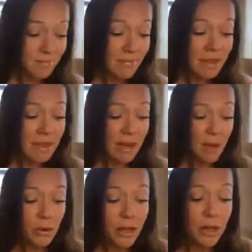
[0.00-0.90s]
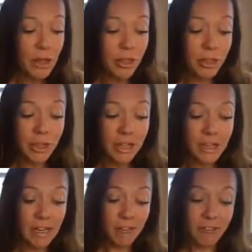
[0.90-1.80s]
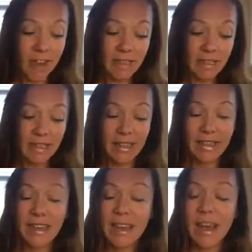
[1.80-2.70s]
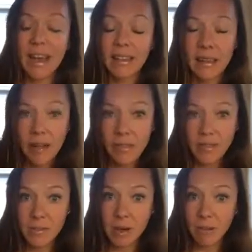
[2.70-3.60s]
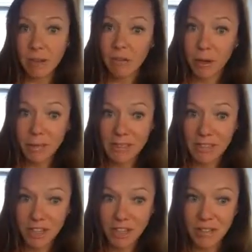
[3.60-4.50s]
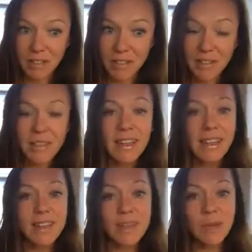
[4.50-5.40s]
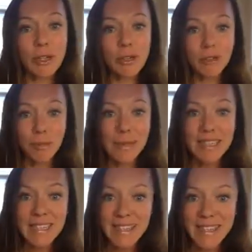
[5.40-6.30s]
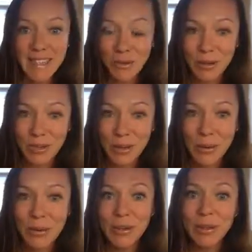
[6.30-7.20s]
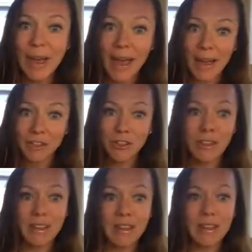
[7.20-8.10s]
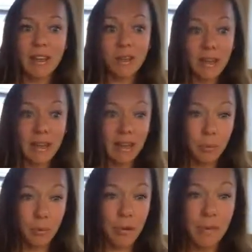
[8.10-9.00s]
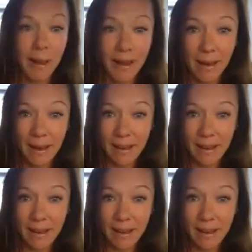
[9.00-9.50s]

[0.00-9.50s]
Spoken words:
Now, third and finally, I love this part about fermentation, is when you're fermenting the sourdough, you're actually creating a prebiotic.